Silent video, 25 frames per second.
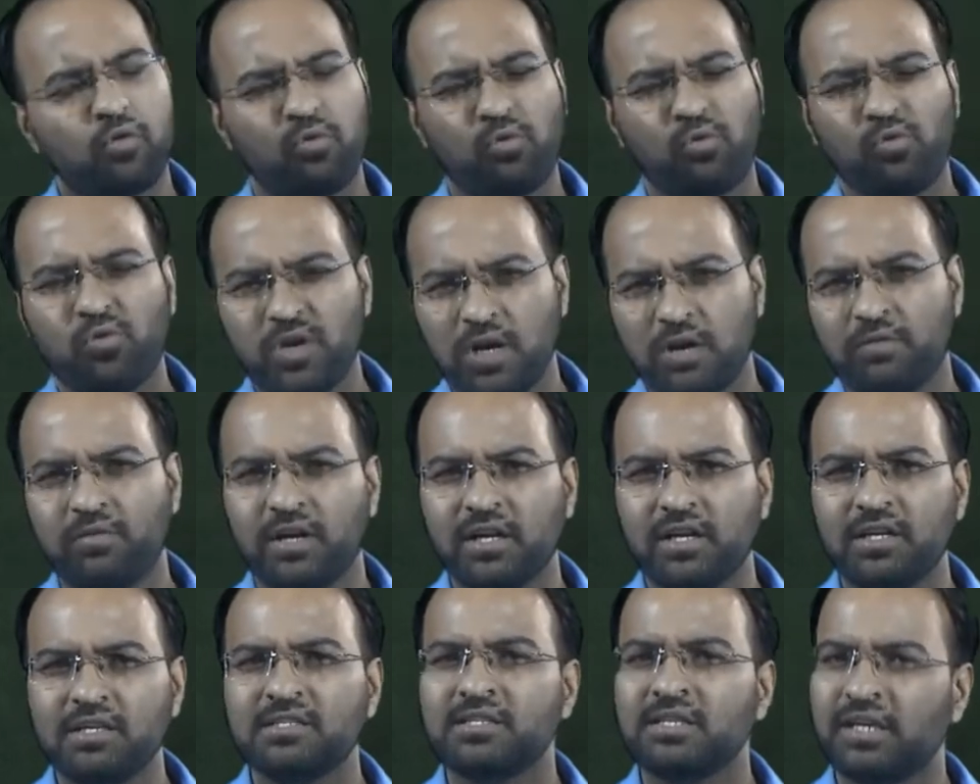whoever
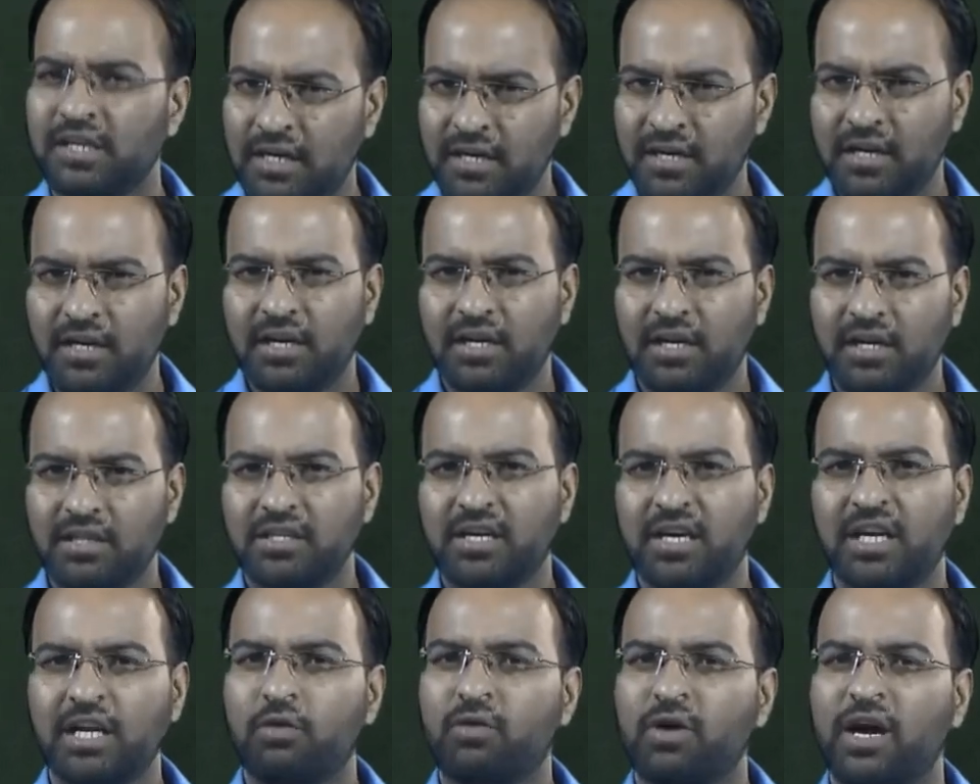is in the
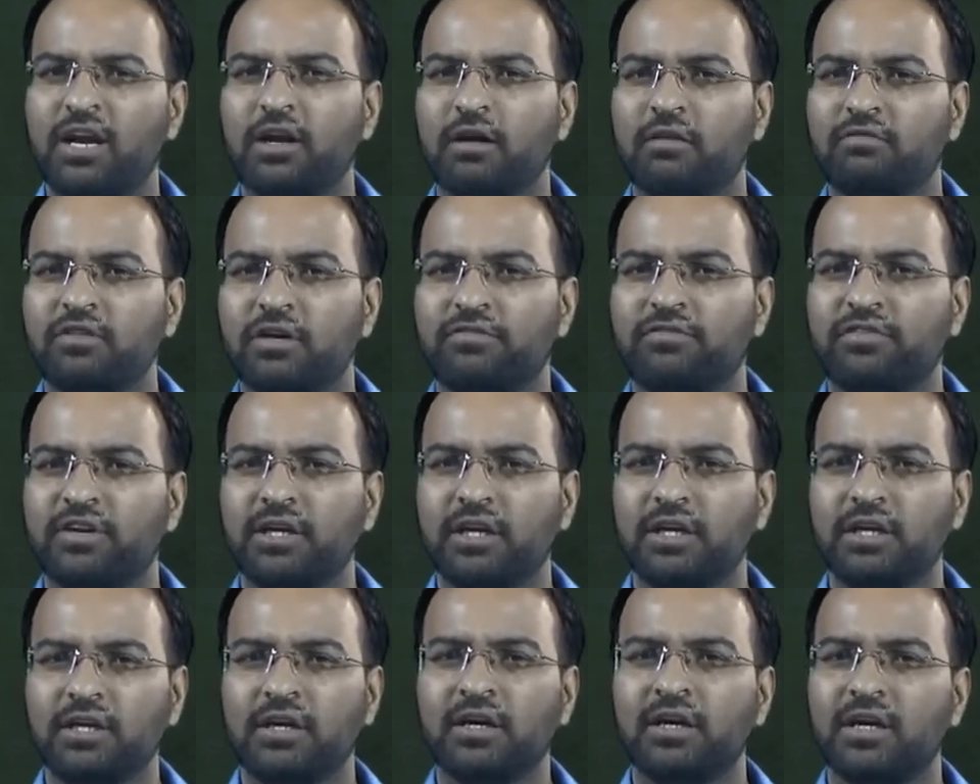required of the fund
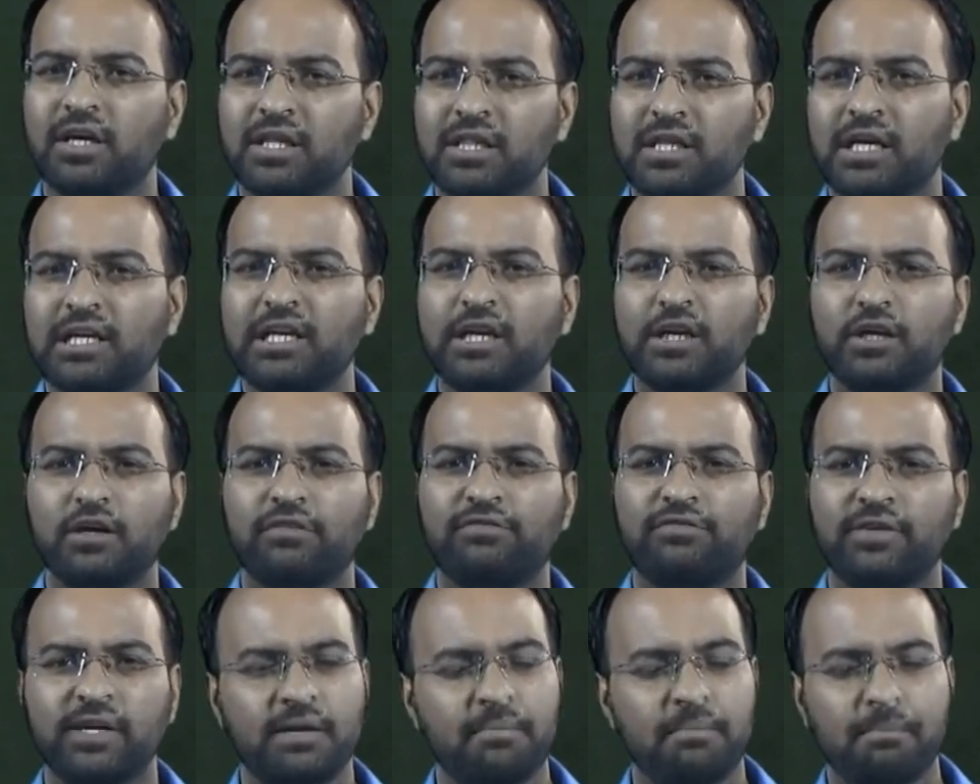here, in the need of
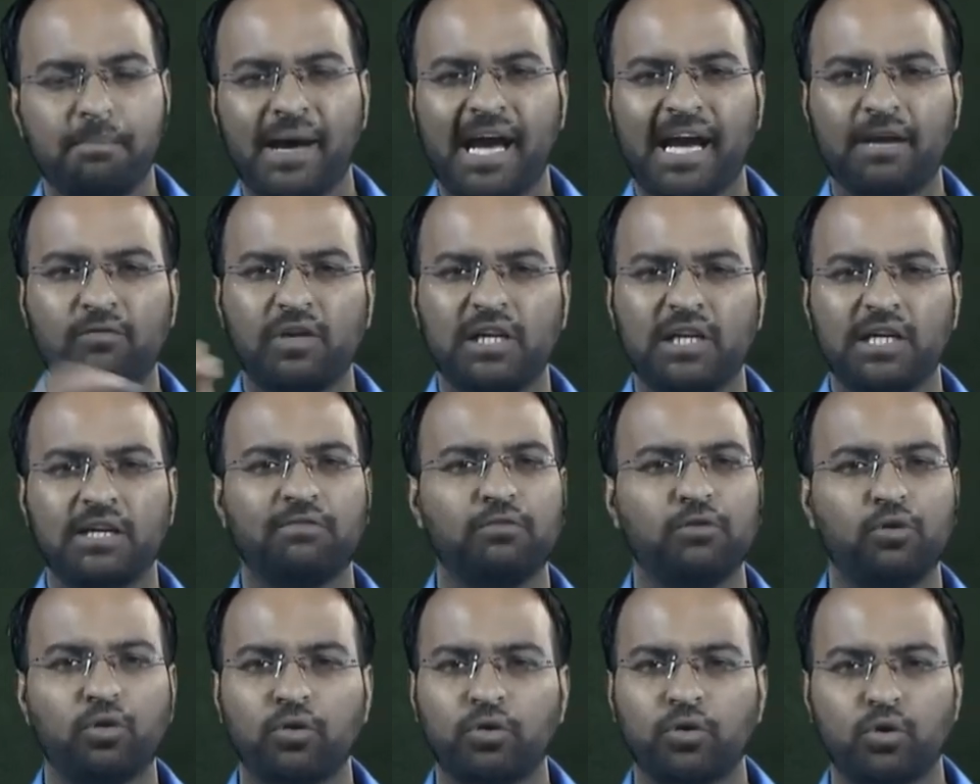fund, bank will give
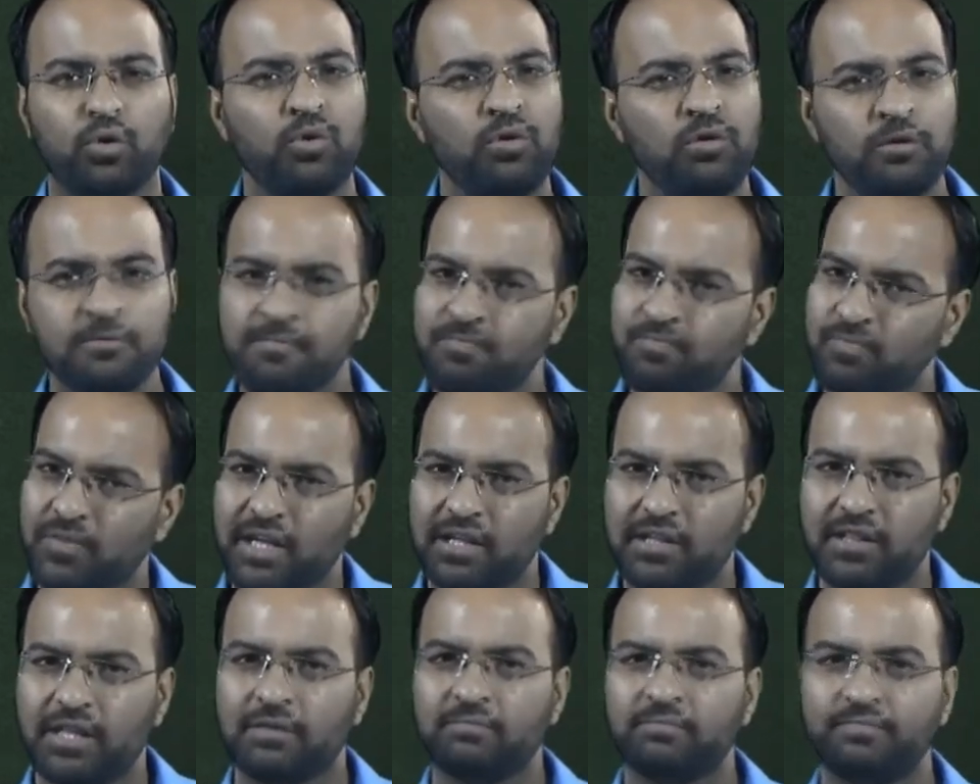loan to
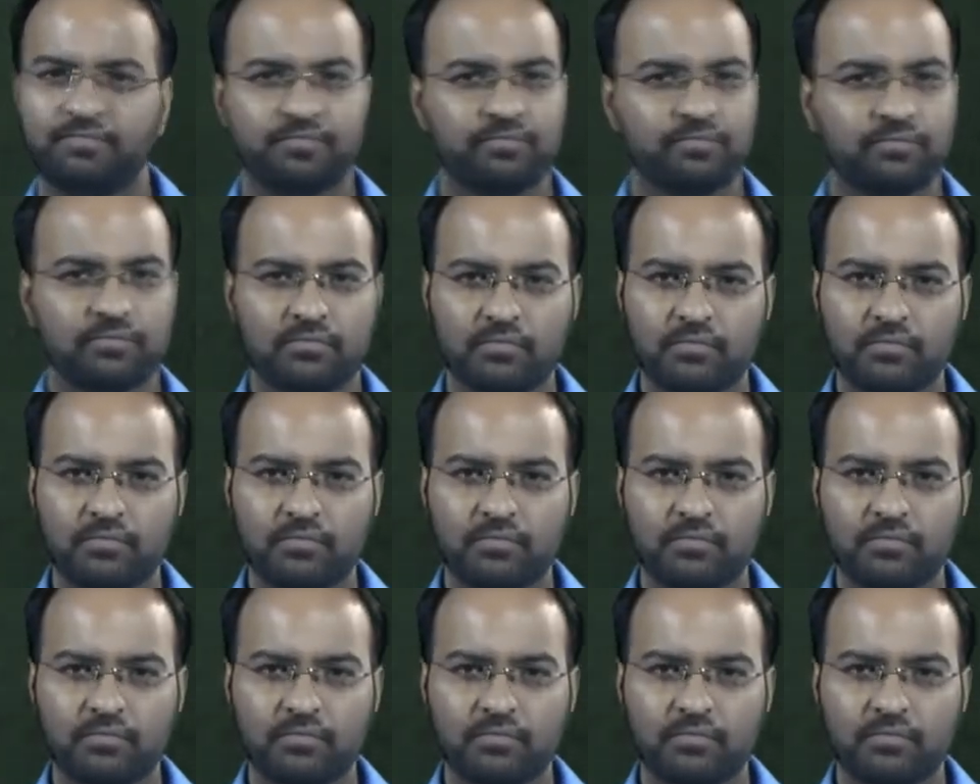them.